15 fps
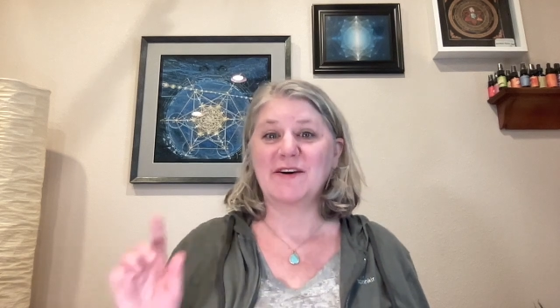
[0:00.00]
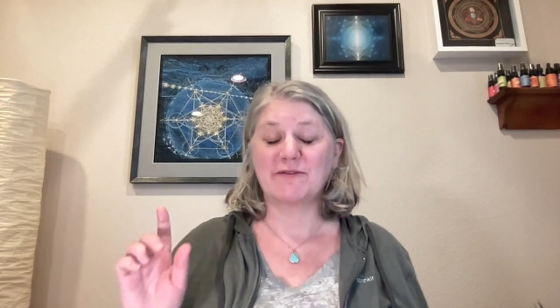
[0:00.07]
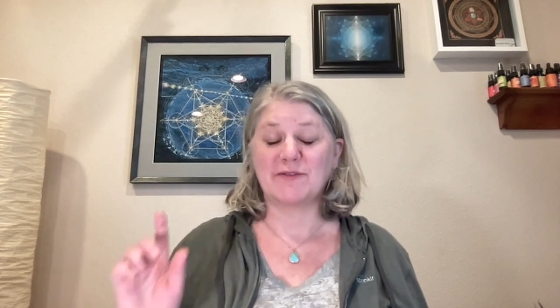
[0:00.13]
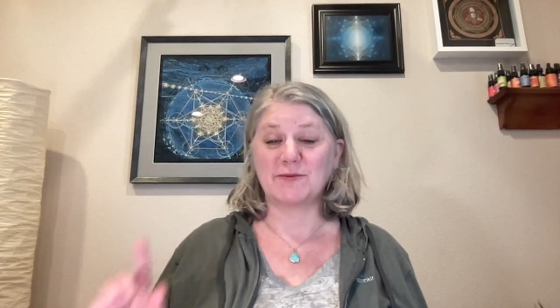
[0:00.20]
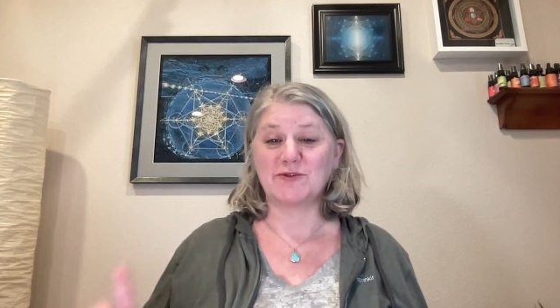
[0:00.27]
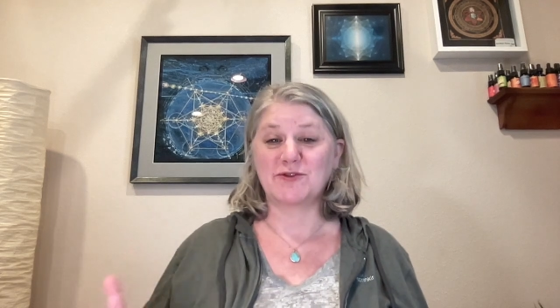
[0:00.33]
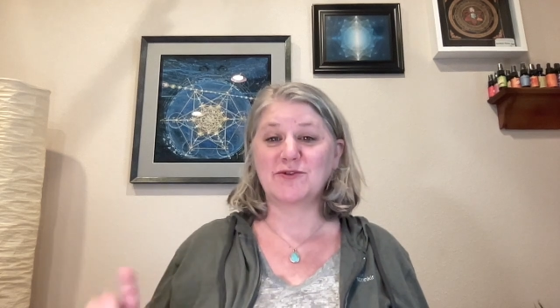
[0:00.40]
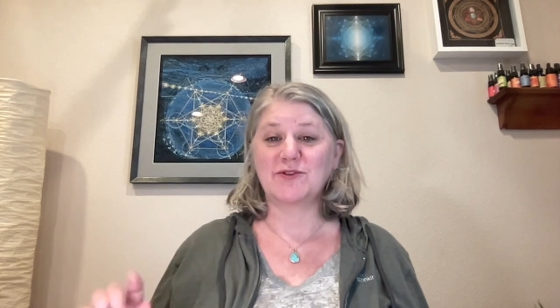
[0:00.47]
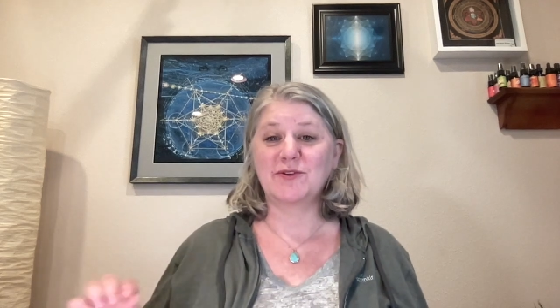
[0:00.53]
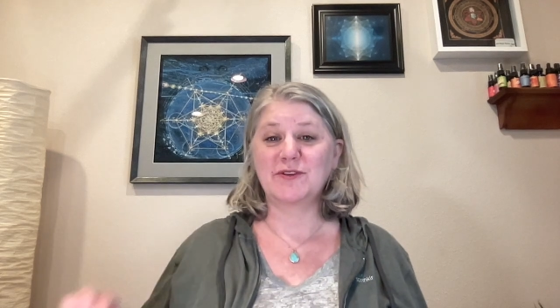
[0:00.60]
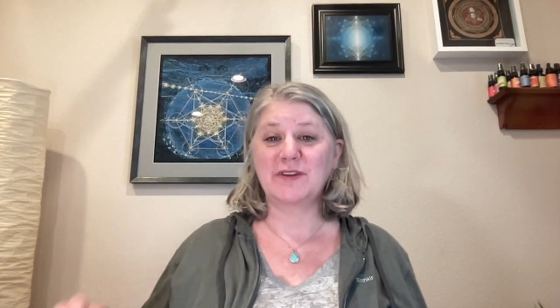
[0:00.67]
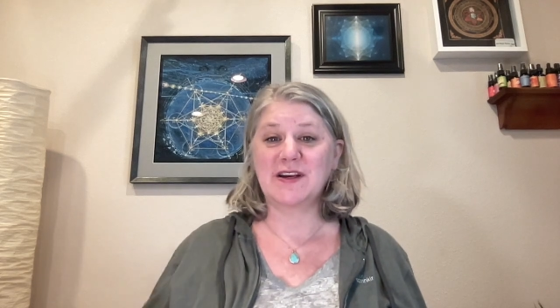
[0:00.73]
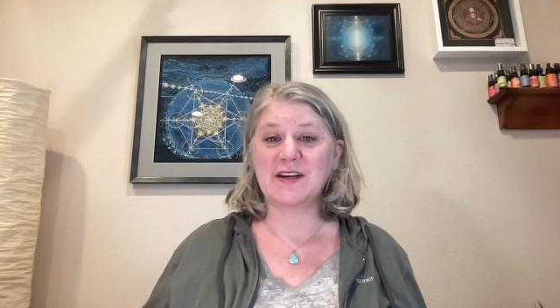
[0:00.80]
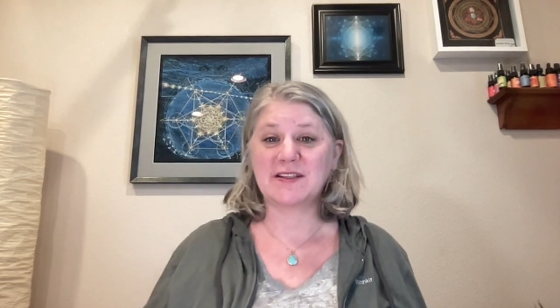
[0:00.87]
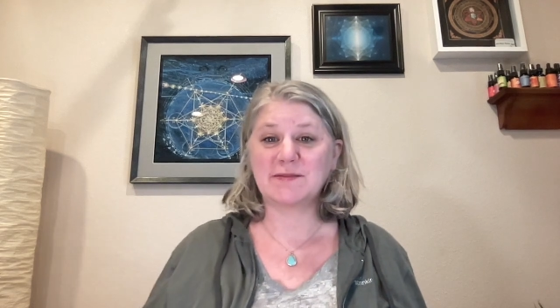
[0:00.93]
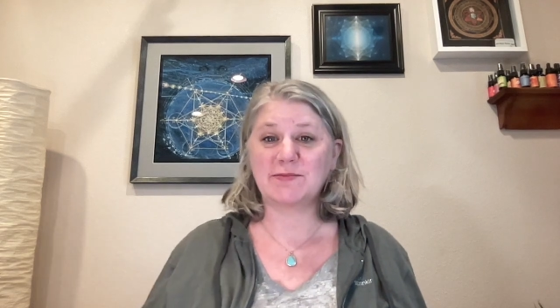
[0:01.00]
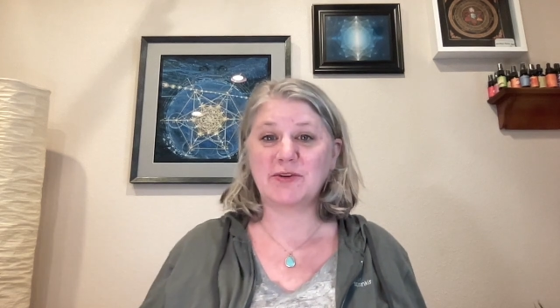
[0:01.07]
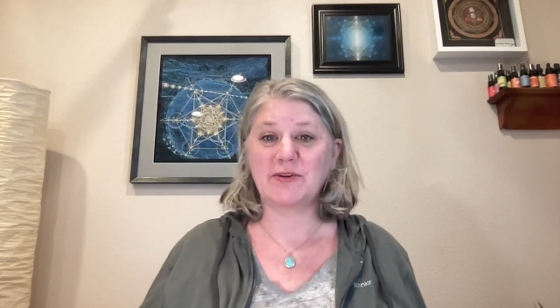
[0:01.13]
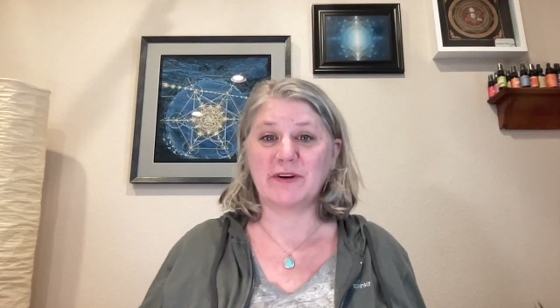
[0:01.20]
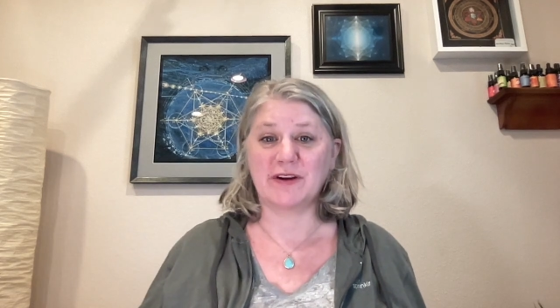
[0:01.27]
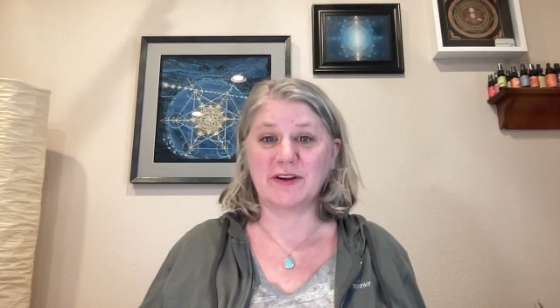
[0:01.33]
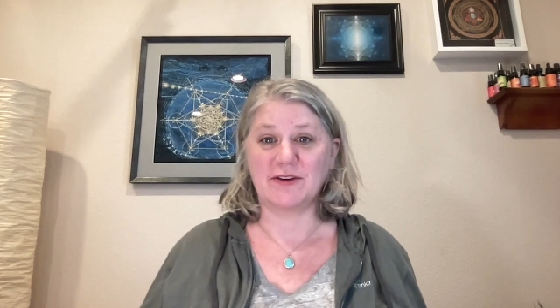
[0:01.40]
from truly
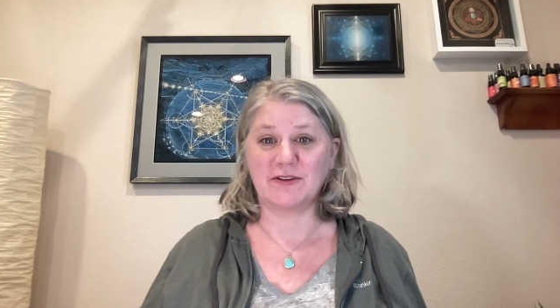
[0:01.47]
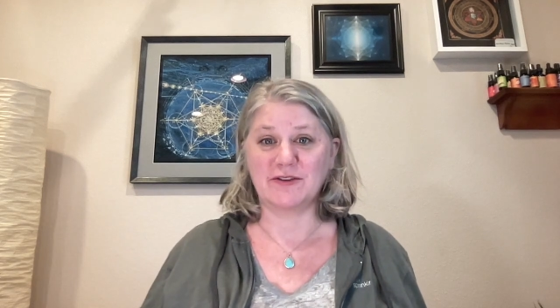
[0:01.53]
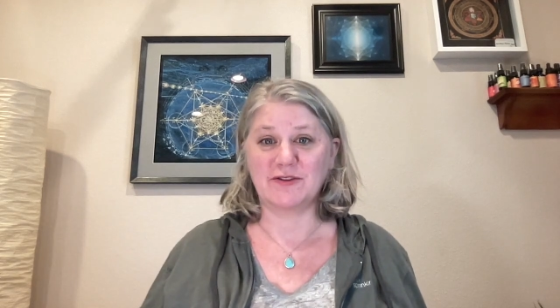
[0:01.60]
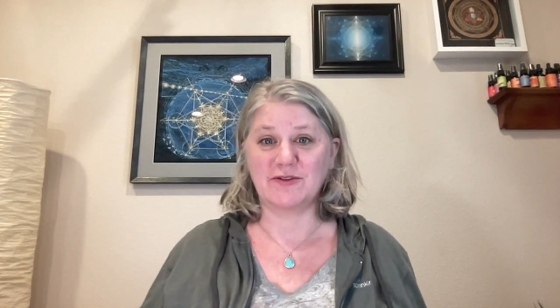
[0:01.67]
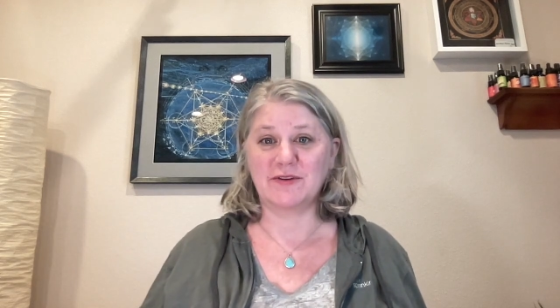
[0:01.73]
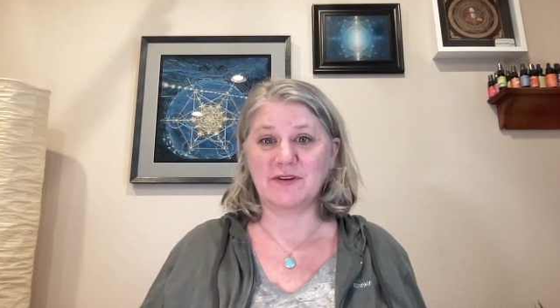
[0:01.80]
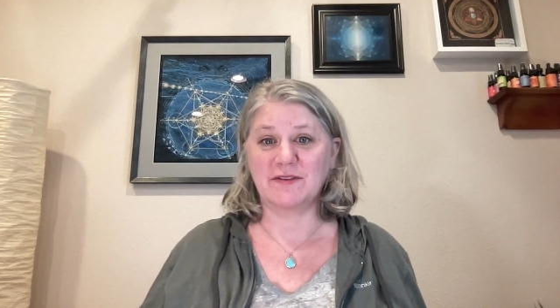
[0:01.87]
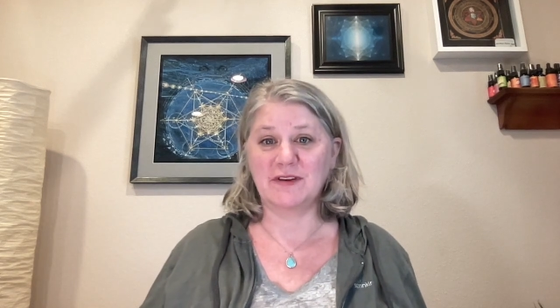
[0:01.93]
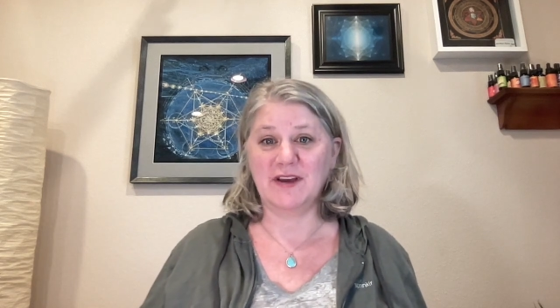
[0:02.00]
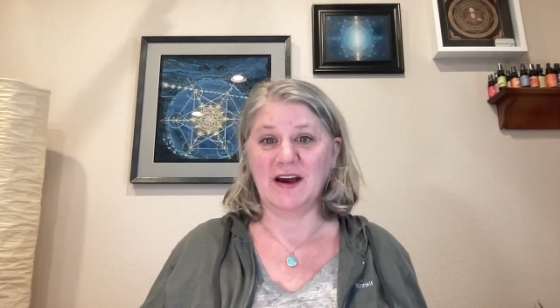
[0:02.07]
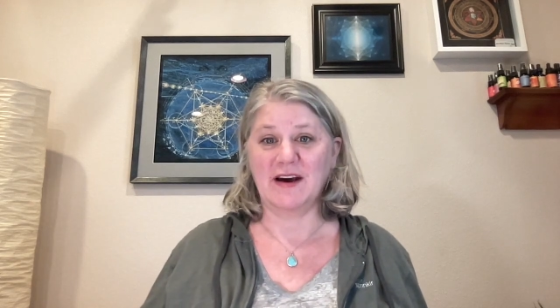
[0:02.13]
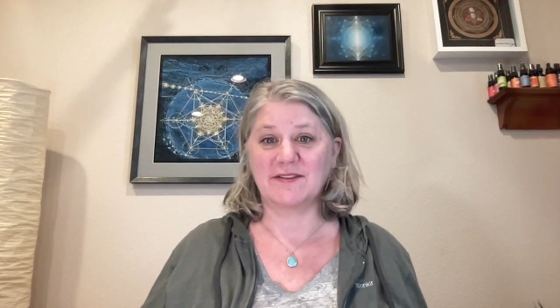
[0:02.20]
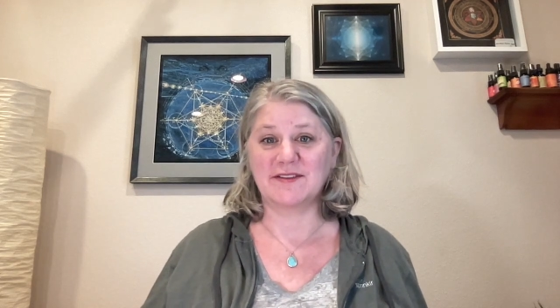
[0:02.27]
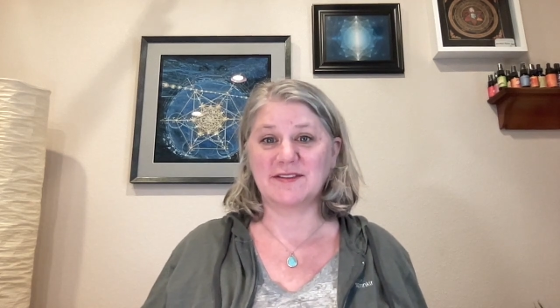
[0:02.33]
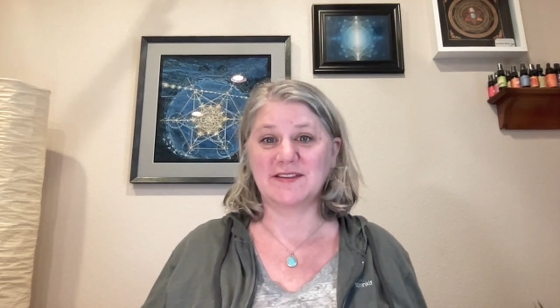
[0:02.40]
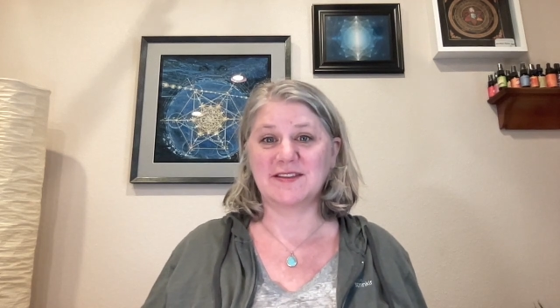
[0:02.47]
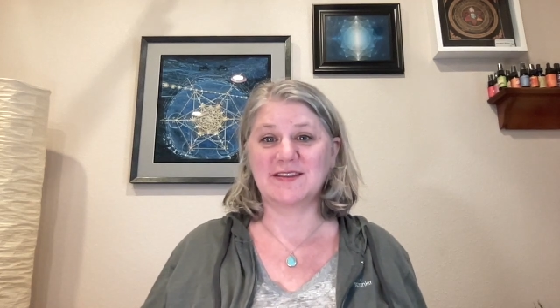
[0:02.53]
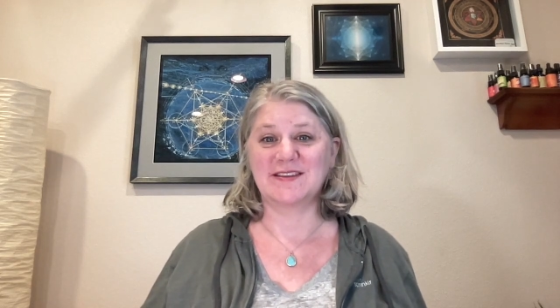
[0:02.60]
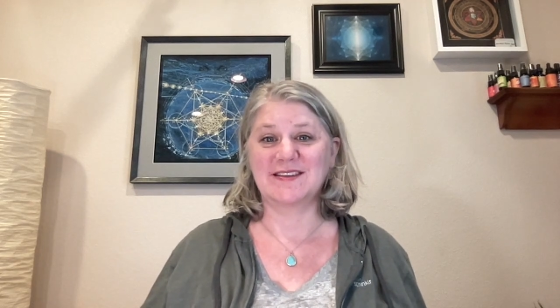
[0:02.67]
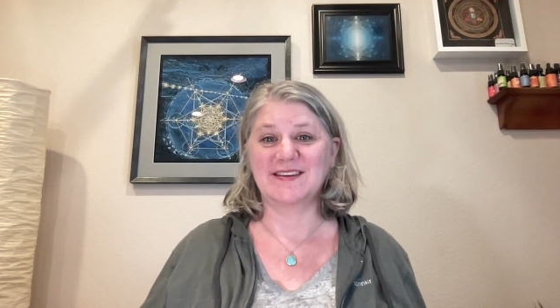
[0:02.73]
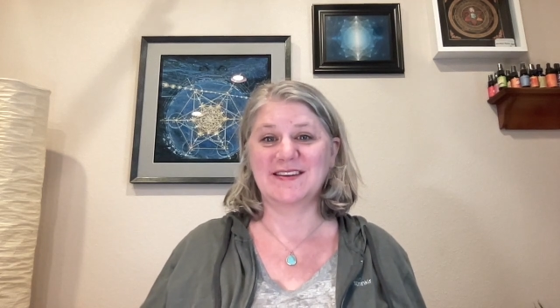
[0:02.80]
exploring your intuitive gifts